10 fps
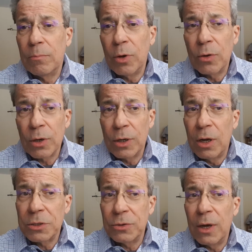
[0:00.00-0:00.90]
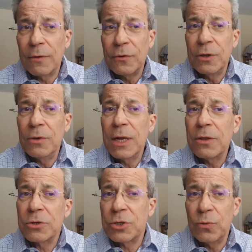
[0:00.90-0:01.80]
broker can also offer you
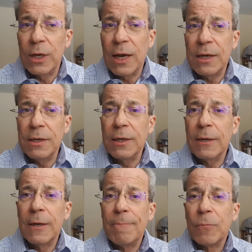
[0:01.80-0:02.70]
another sweet idea,